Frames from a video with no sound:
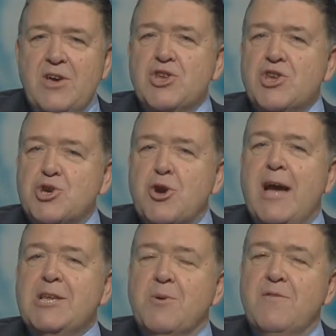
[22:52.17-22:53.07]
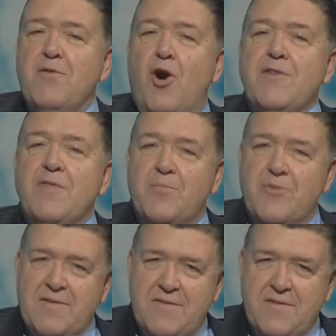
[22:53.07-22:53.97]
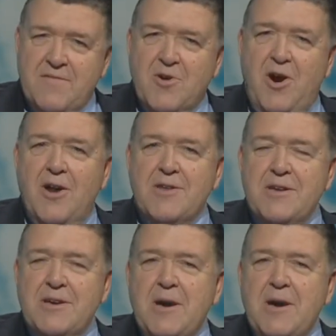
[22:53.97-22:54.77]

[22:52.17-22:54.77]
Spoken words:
to try to avoid the presence of God.